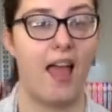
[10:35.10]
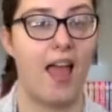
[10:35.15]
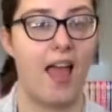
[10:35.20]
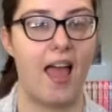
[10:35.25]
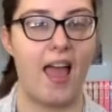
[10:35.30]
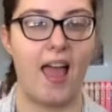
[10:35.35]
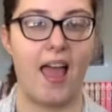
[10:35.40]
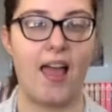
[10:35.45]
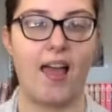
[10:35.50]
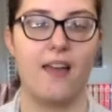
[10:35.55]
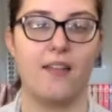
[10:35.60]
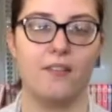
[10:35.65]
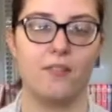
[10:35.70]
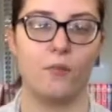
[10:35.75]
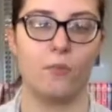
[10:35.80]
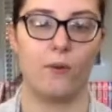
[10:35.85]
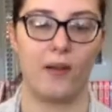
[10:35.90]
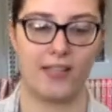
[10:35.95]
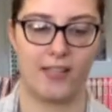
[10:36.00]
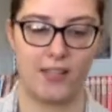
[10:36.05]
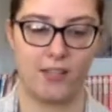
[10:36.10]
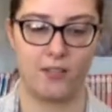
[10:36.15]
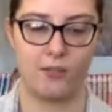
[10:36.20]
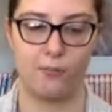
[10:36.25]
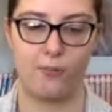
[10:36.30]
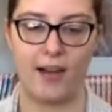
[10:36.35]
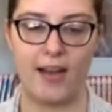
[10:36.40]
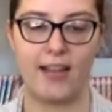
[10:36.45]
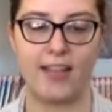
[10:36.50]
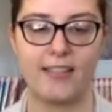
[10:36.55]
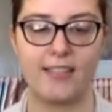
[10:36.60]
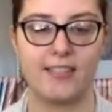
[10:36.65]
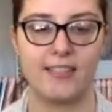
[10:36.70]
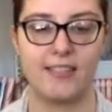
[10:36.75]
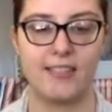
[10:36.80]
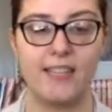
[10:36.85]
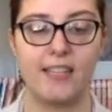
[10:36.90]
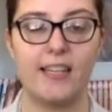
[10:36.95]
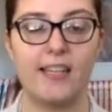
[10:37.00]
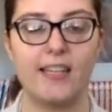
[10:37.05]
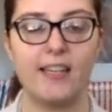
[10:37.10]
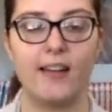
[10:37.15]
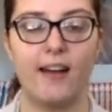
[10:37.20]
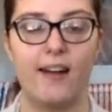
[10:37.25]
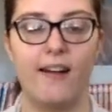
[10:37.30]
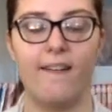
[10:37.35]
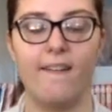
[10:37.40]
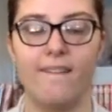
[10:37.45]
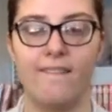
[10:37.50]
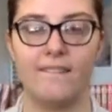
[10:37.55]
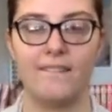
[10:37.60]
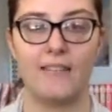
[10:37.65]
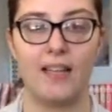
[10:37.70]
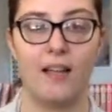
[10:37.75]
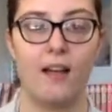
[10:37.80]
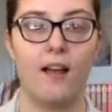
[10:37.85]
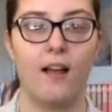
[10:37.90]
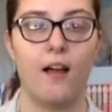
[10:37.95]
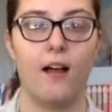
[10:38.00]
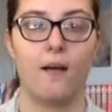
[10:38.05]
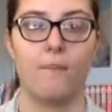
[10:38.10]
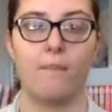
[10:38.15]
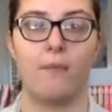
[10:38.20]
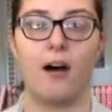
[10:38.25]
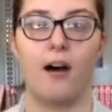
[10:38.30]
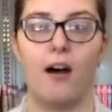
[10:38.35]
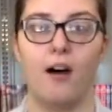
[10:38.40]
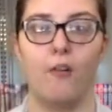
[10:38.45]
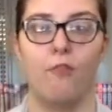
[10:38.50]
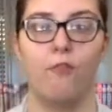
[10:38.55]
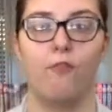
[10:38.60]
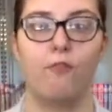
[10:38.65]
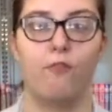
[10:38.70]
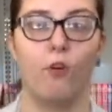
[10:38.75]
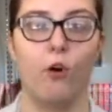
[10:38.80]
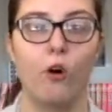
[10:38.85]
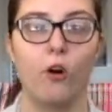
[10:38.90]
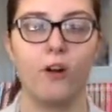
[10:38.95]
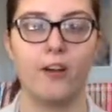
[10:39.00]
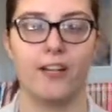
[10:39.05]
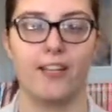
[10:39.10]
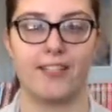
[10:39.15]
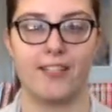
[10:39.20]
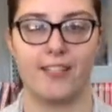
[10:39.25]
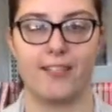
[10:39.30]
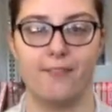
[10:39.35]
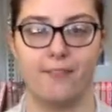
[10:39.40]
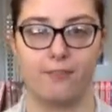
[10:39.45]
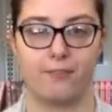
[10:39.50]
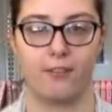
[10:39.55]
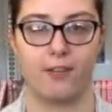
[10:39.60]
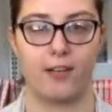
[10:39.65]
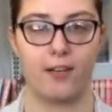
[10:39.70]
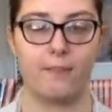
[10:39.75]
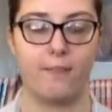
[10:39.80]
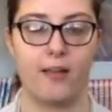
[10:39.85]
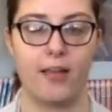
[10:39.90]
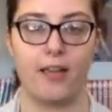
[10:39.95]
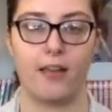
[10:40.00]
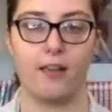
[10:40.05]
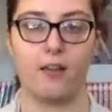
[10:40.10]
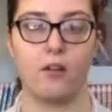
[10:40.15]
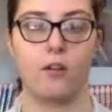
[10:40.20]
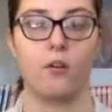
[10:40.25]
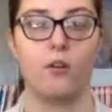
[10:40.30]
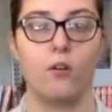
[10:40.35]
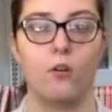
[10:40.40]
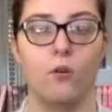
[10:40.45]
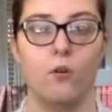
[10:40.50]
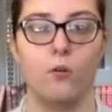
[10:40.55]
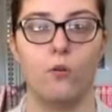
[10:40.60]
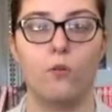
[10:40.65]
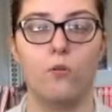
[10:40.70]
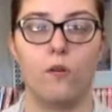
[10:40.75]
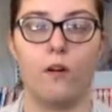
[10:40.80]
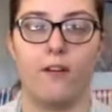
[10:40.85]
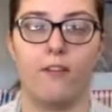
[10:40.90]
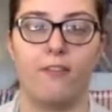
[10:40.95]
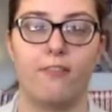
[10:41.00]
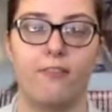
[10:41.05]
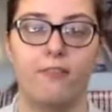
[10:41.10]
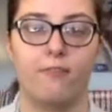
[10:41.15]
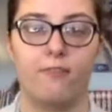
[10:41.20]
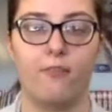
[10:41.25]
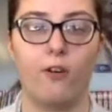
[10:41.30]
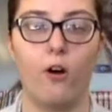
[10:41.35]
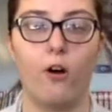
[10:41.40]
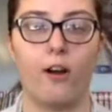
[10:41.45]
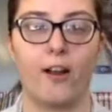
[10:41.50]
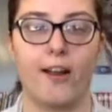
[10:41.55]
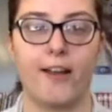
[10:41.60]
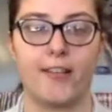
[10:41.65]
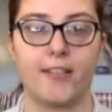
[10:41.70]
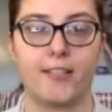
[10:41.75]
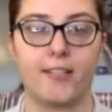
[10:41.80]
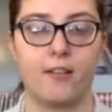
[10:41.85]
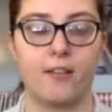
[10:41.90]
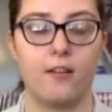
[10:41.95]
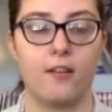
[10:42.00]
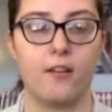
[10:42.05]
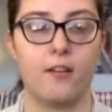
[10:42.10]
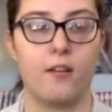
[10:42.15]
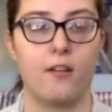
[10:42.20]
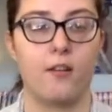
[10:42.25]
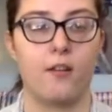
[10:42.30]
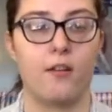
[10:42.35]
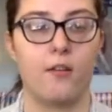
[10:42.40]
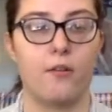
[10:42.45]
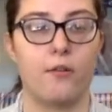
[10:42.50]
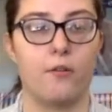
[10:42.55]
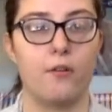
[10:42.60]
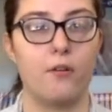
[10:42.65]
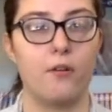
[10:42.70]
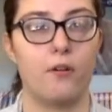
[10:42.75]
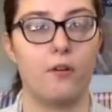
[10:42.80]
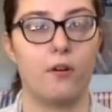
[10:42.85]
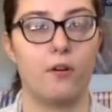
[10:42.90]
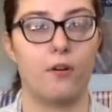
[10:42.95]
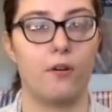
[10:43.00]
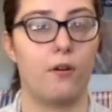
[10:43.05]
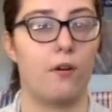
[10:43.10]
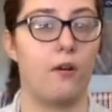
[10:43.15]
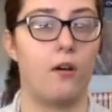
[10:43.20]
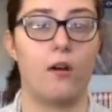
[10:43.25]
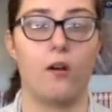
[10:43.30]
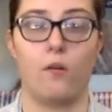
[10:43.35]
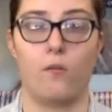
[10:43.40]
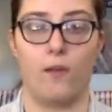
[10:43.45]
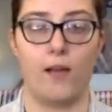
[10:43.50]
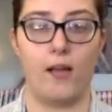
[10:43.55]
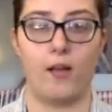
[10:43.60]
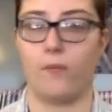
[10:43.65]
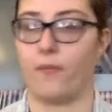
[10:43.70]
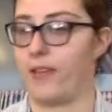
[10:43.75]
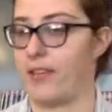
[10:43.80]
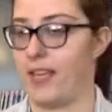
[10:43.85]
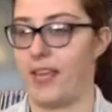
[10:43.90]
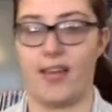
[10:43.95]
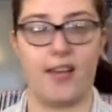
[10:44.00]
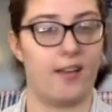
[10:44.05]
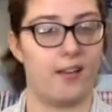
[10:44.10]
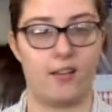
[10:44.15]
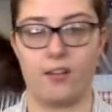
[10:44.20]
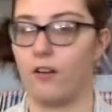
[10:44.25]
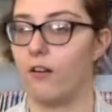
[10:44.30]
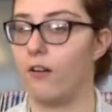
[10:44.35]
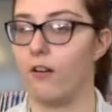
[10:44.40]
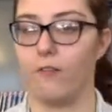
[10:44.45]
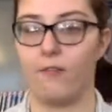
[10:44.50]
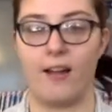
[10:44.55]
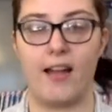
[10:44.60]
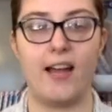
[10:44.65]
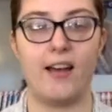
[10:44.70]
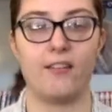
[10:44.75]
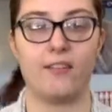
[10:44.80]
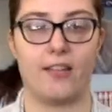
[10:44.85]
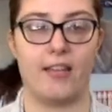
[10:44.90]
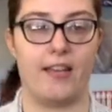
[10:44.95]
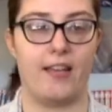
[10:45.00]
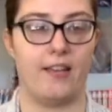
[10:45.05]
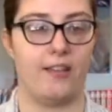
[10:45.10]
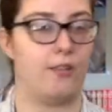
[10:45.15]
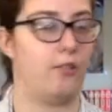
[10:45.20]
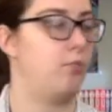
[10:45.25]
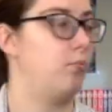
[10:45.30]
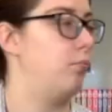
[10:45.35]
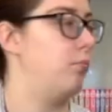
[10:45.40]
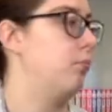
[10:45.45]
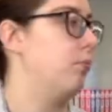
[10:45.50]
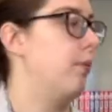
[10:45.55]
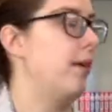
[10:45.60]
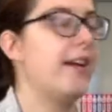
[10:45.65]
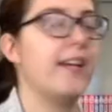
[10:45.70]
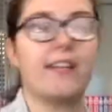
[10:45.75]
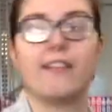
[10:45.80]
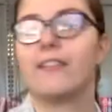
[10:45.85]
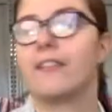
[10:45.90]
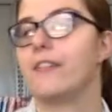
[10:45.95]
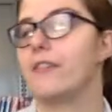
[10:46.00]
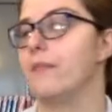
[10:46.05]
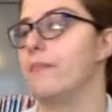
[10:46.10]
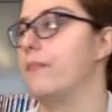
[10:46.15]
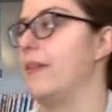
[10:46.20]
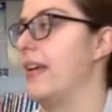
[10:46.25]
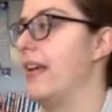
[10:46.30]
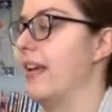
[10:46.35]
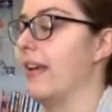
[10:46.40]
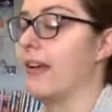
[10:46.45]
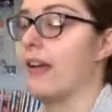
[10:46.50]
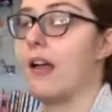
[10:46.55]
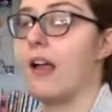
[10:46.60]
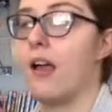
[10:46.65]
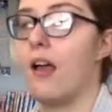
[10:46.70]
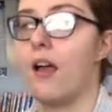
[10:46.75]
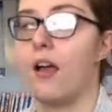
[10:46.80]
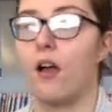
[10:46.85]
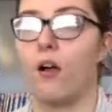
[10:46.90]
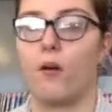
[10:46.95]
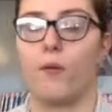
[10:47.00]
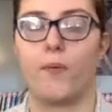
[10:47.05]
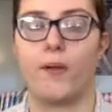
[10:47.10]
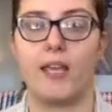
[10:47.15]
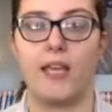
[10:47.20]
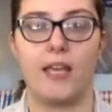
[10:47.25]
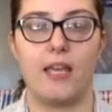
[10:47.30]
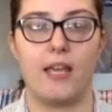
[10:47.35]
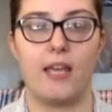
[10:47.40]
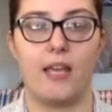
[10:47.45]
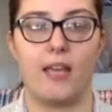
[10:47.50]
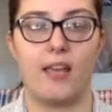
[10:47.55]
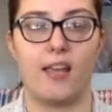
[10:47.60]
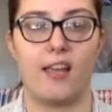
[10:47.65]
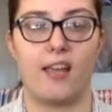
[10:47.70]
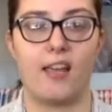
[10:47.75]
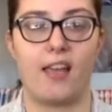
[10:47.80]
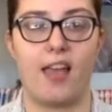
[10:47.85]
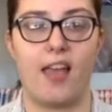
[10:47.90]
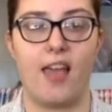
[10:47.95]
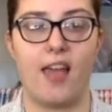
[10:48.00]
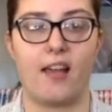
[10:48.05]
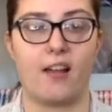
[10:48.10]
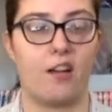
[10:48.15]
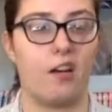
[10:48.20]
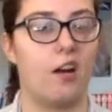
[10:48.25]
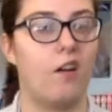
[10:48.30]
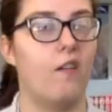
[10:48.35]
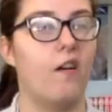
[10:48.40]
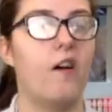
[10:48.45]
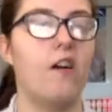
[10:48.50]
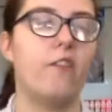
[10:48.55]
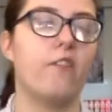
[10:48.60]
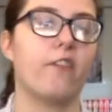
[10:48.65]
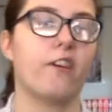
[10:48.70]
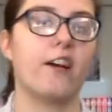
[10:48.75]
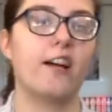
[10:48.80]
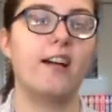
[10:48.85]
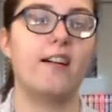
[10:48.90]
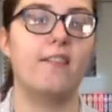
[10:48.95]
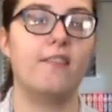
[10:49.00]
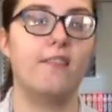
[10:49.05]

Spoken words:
And what do I see? But a forest in front of me. Ooh, a forest. Whew. Well, we can't go around it. It's way too big. We can't go over it.